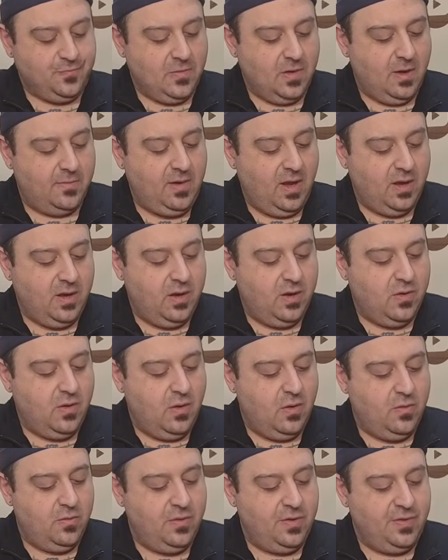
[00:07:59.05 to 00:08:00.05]
I'm not going to
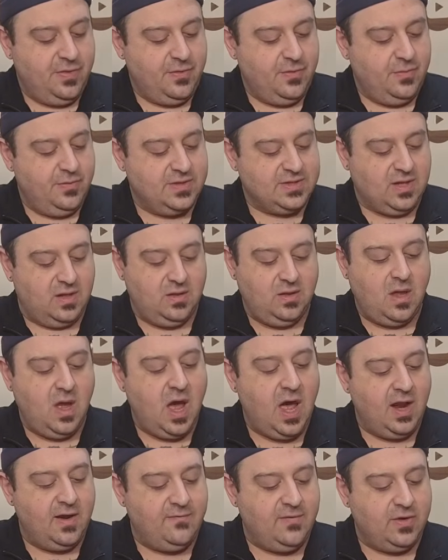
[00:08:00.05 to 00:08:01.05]
go through, there's a
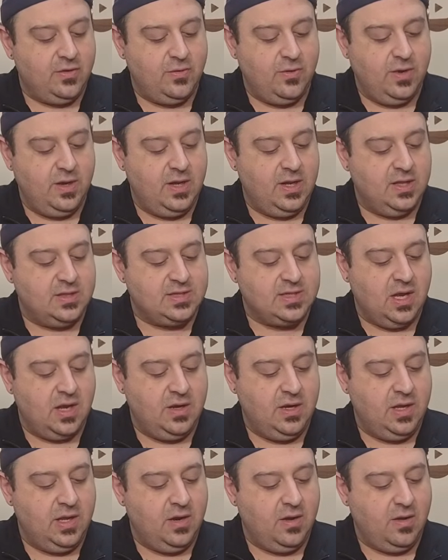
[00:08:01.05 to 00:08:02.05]
lot of ingredients
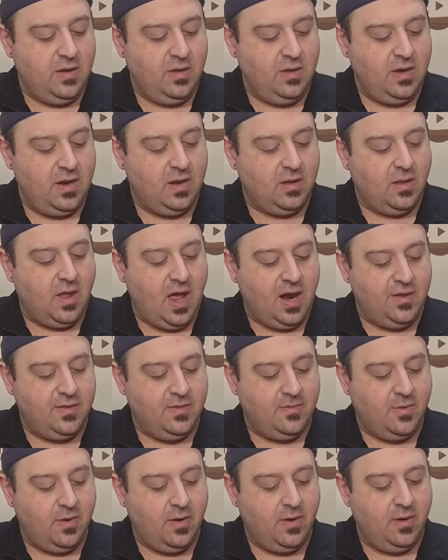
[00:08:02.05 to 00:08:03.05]
on here, and a lot of
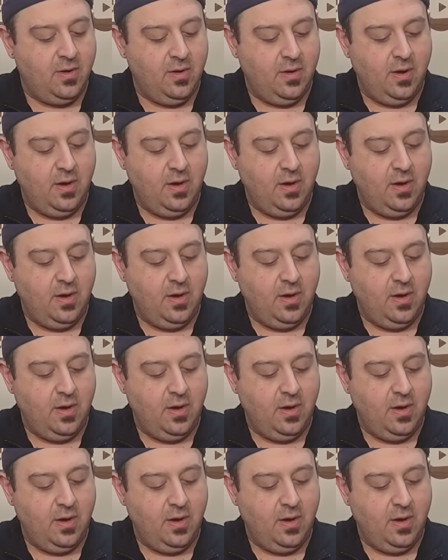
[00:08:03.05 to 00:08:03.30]
them are